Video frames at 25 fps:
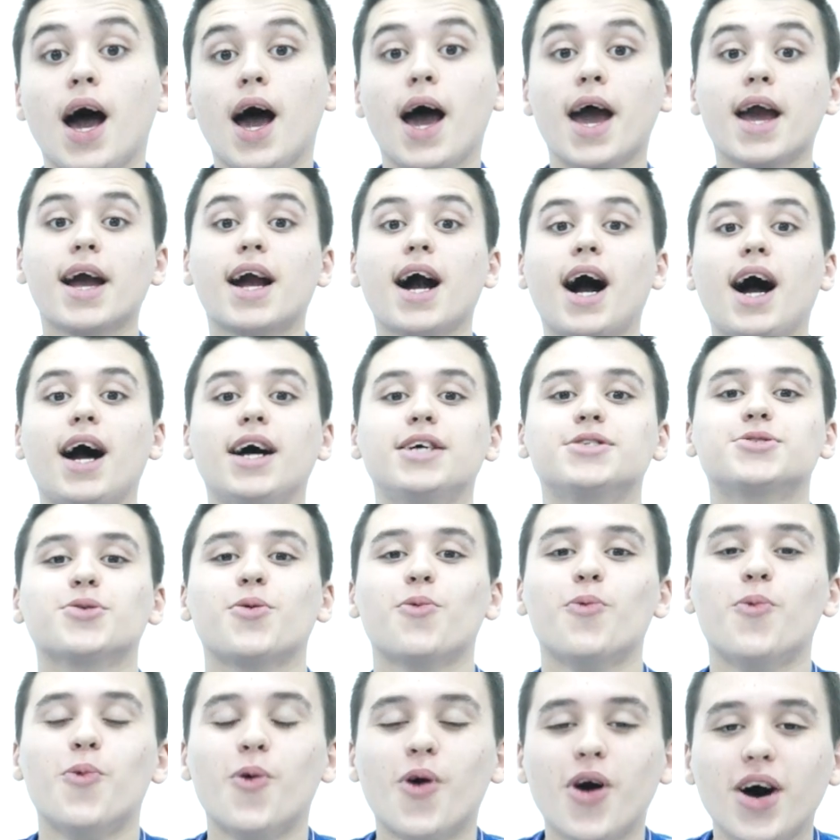Hey guys,
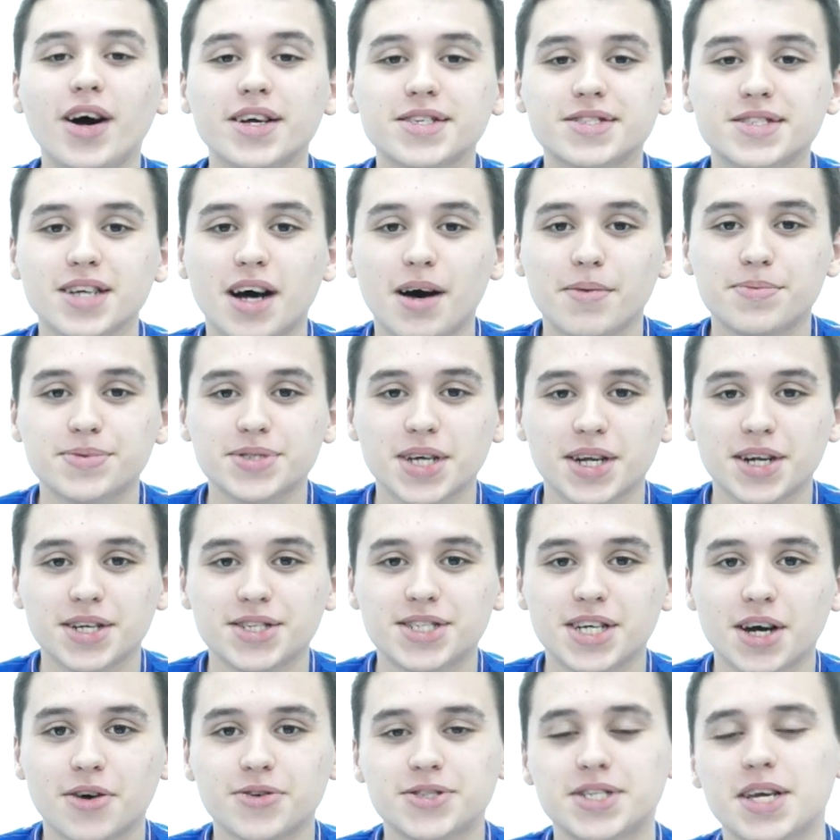what's up? Son of
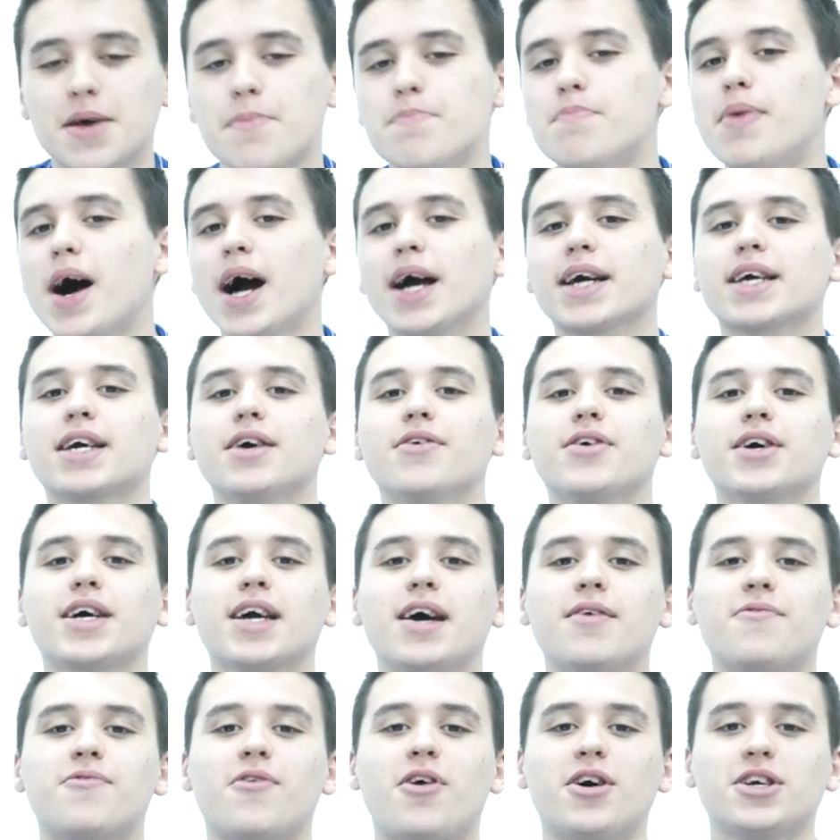Chelsea back here
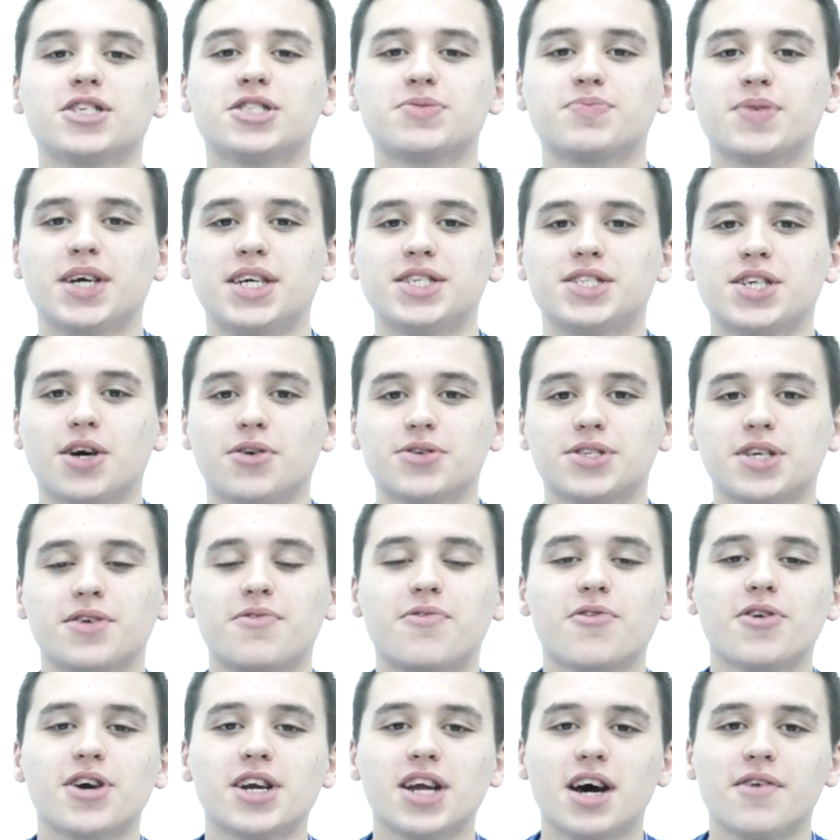again for 100% Chelsea
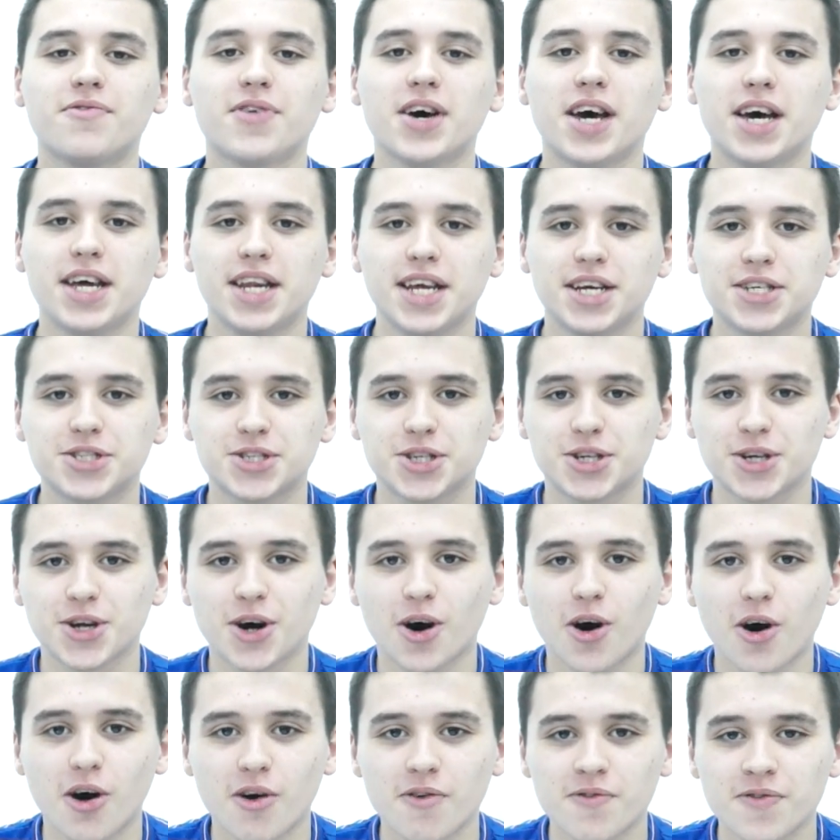for another edition
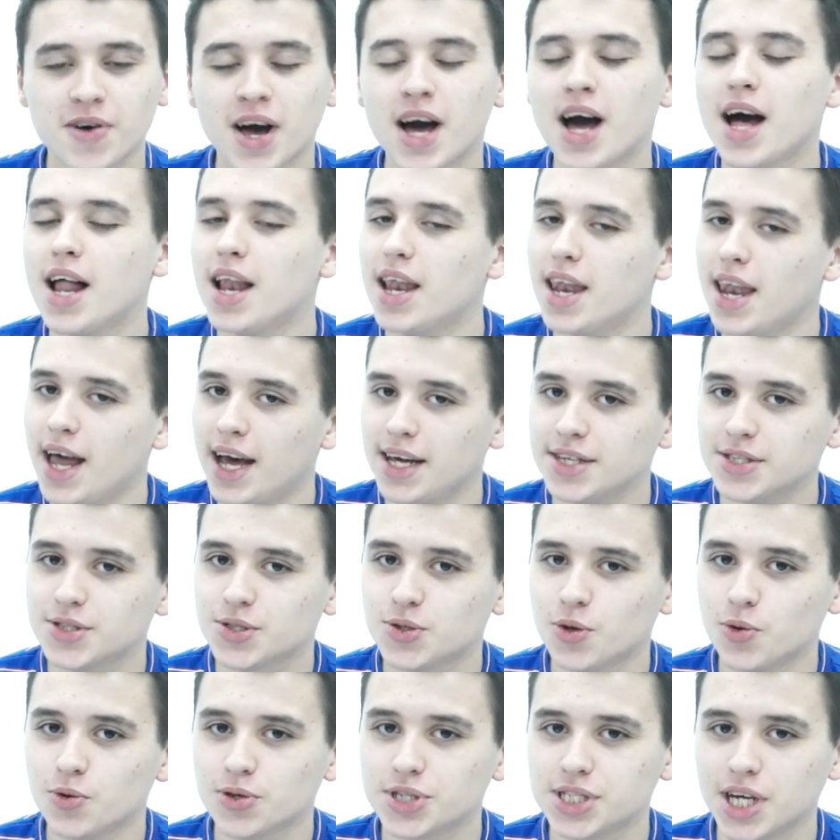of Let's
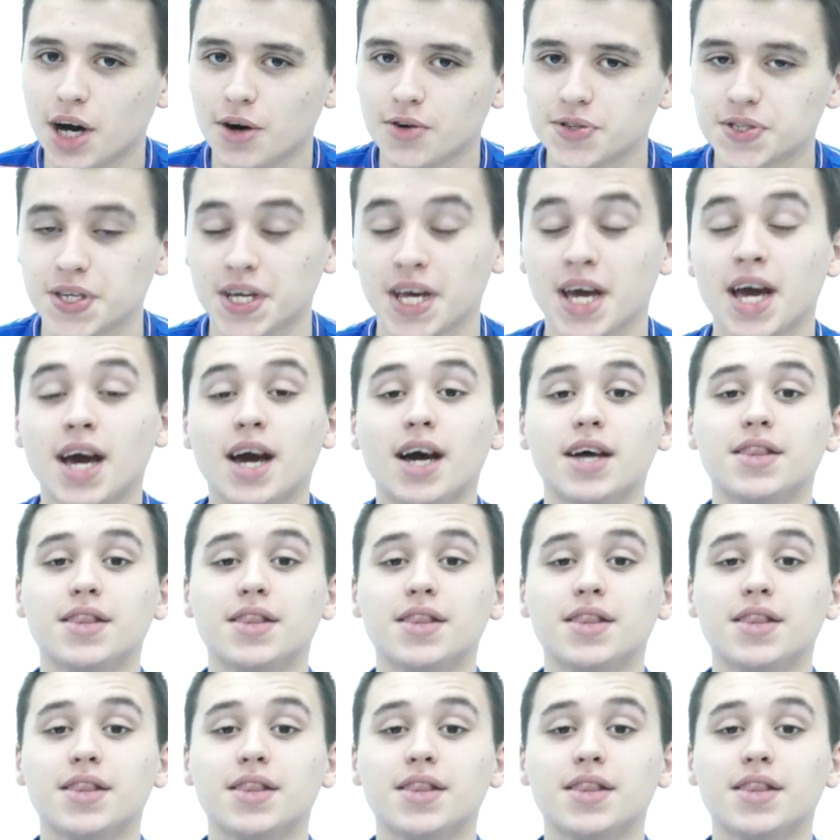Talk Chelsea.